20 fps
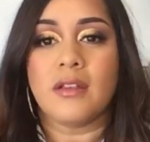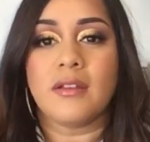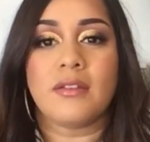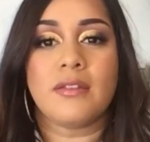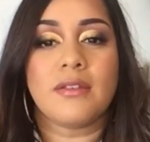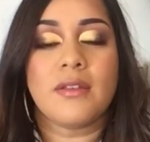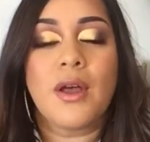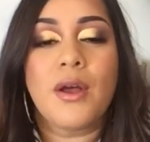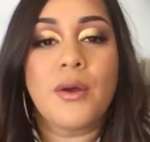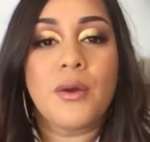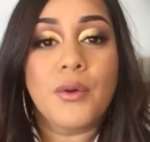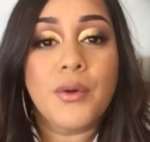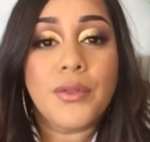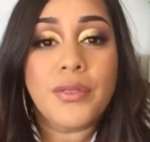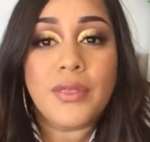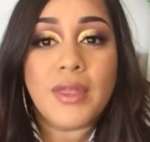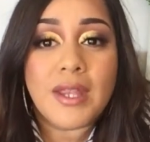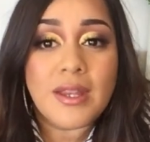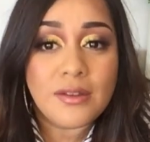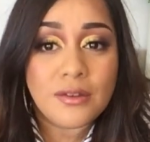So
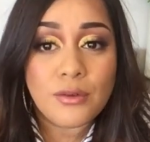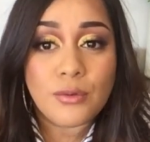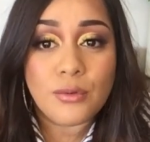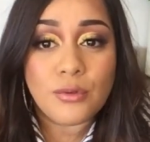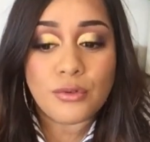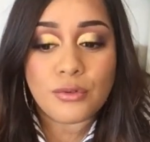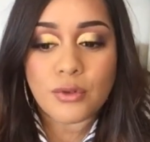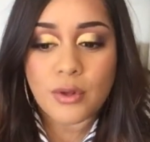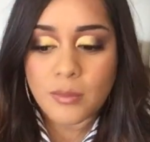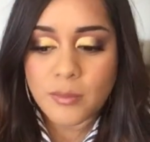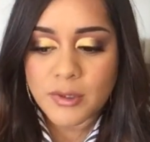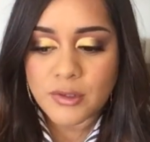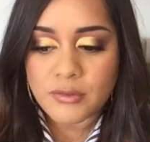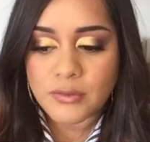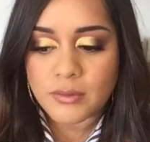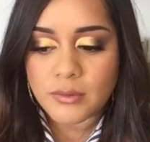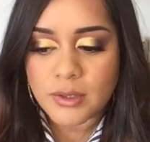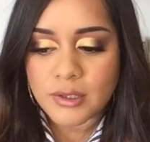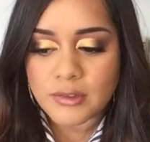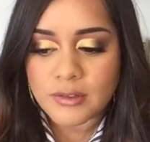thank you so
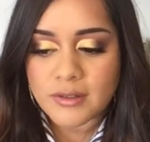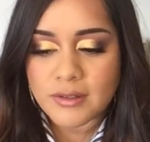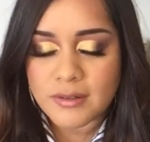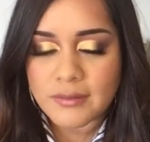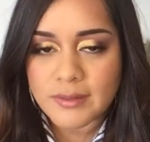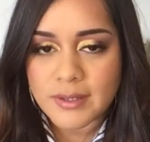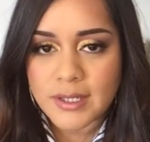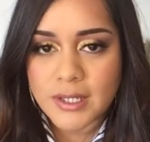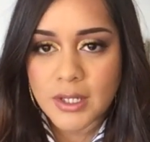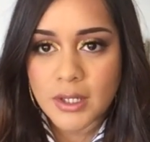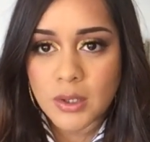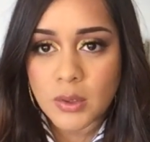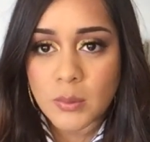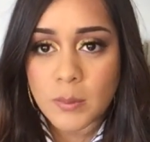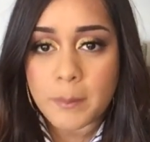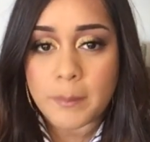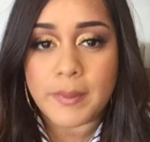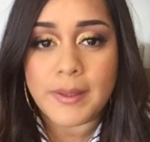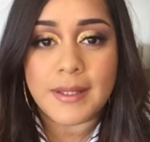much for watching this video.